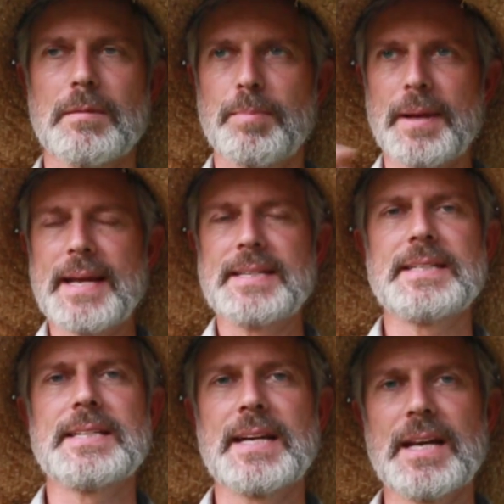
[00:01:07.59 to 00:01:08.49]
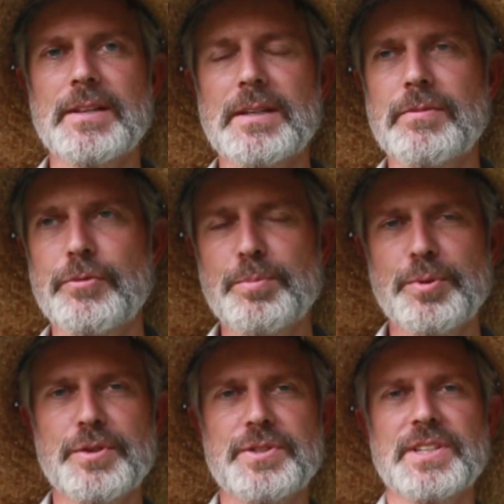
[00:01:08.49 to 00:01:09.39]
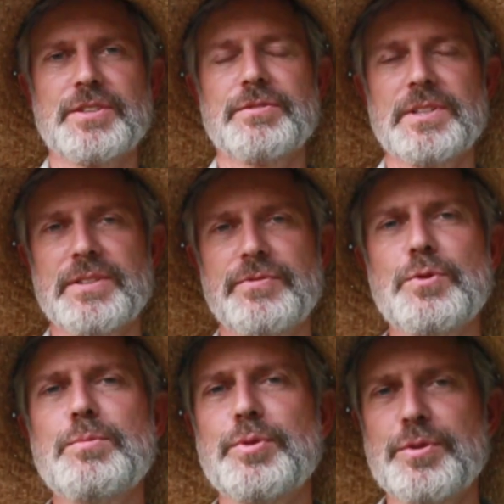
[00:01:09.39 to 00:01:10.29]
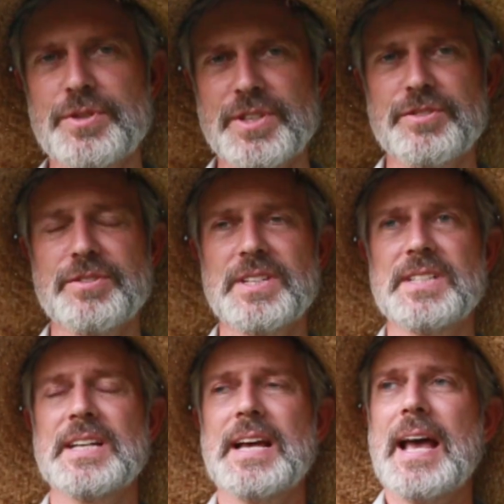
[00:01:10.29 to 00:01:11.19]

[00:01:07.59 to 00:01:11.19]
planted together, fruit-producing trees, food-producing trees,